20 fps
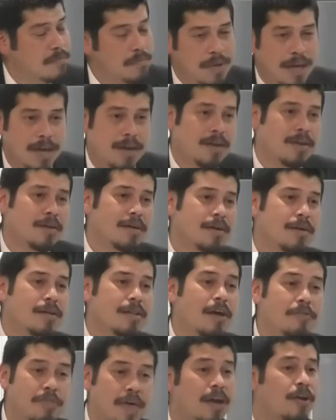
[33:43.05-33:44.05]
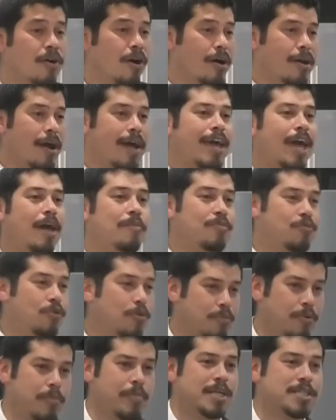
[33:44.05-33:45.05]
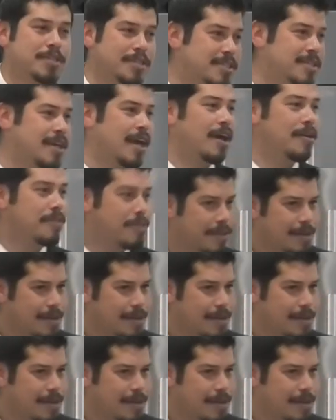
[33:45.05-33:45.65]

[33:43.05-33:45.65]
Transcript: Man. Now, thank God I came through pretty much unscathed.